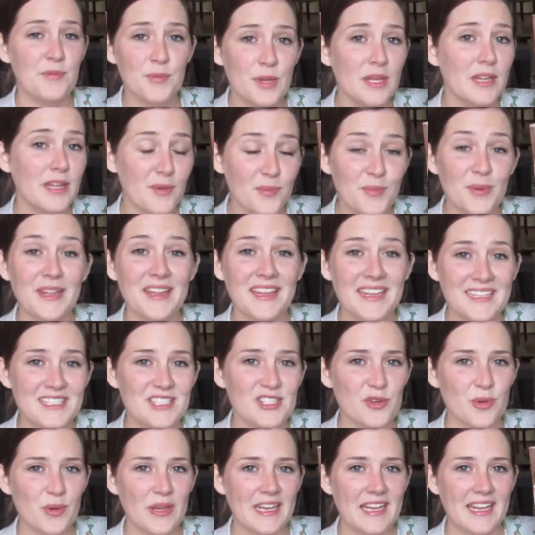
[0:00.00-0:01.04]
really, really
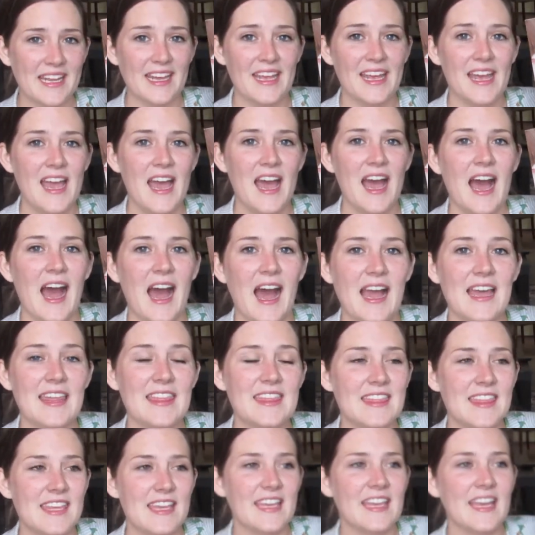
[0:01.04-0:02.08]
enjoyed it. I
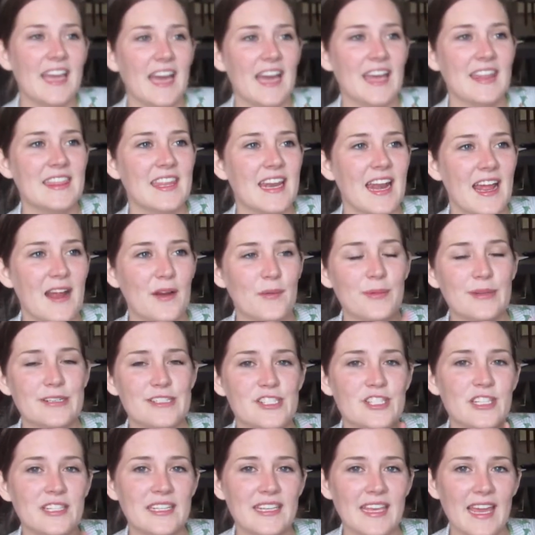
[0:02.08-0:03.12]
think that I
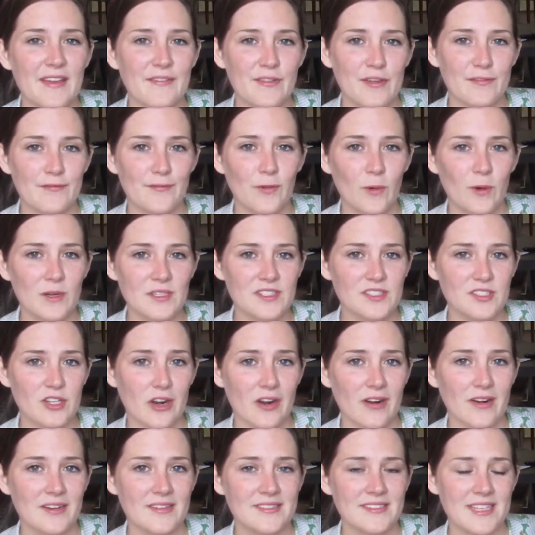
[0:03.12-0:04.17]
originally gave it 4
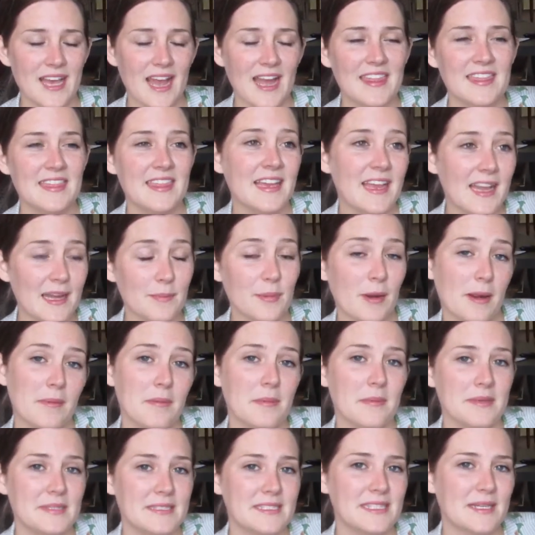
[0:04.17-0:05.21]
stars. I think I'd
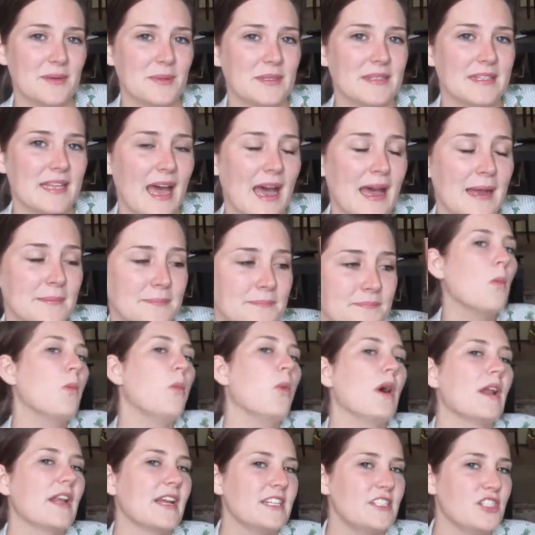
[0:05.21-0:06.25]
probably stick with that.
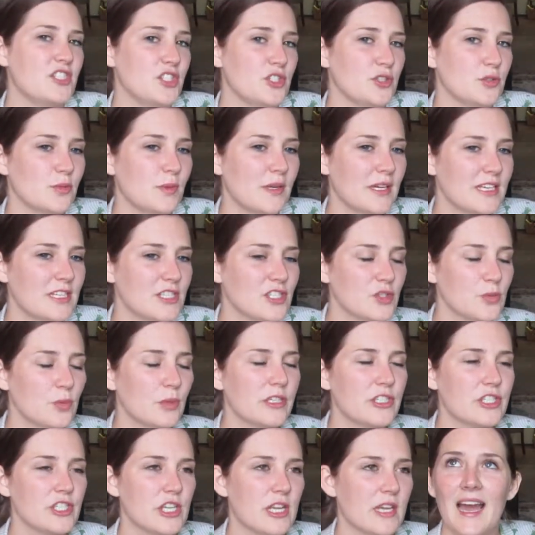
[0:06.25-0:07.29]
What I do wish,
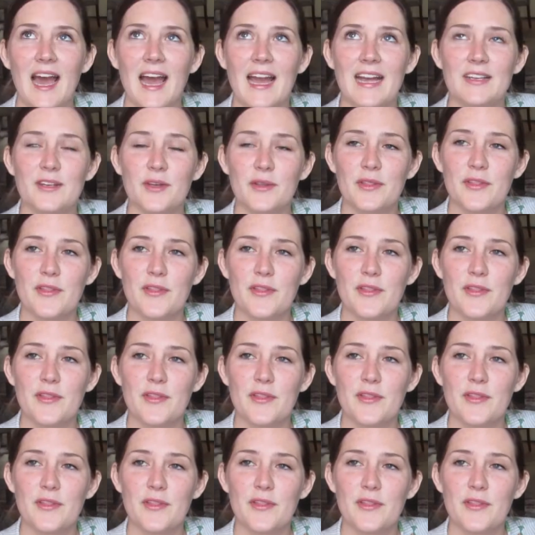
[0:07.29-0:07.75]
which I know